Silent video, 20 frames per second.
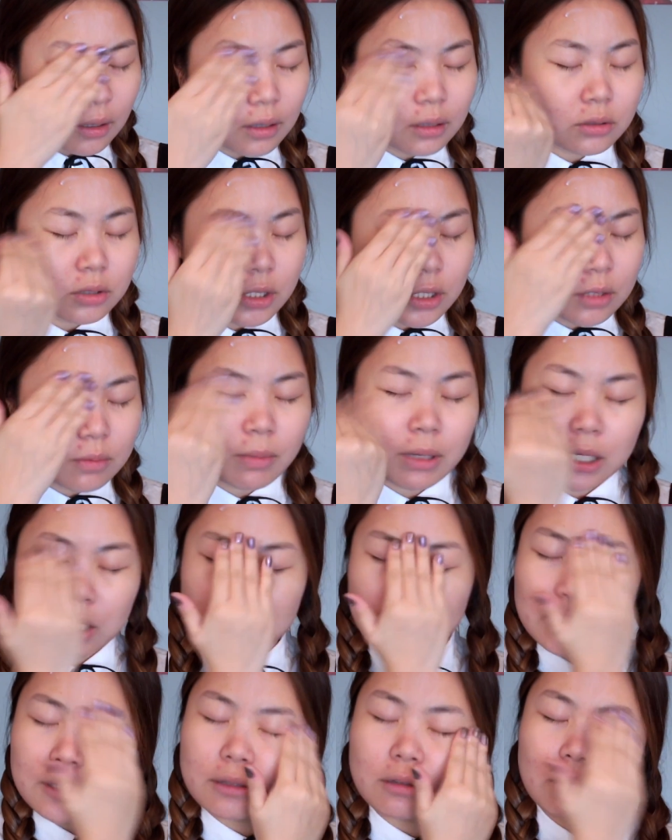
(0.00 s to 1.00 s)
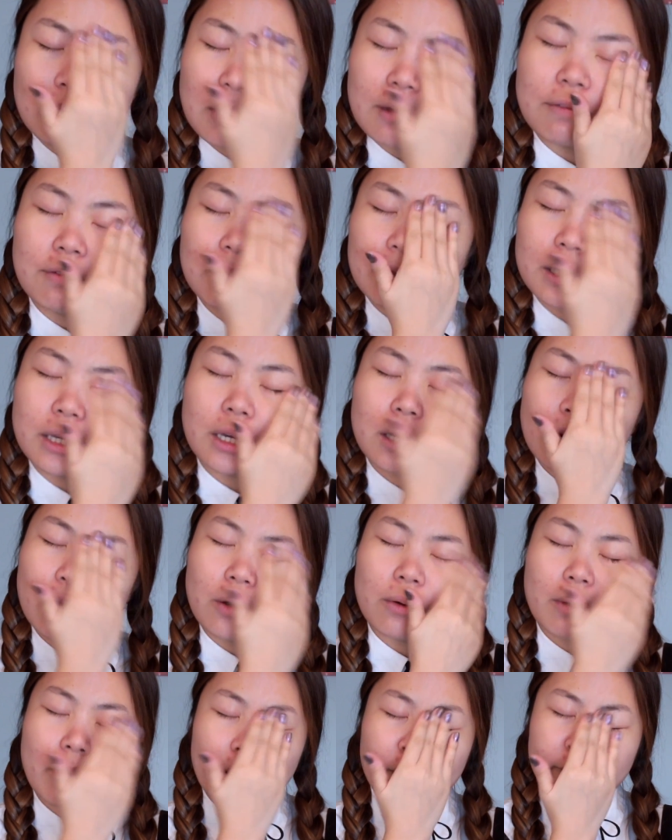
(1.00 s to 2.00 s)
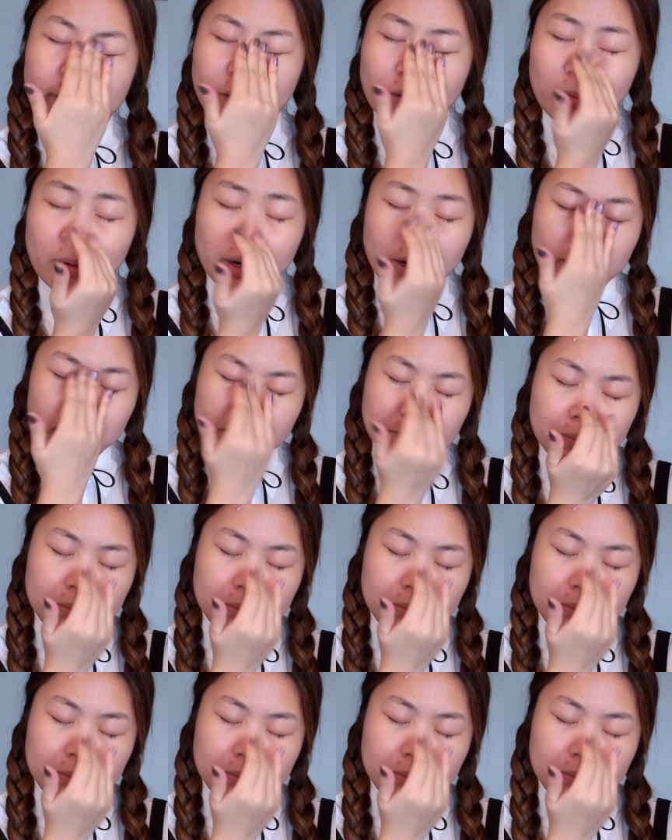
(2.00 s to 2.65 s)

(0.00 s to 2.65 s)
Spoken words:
And just make sure to evenly coat everywhere.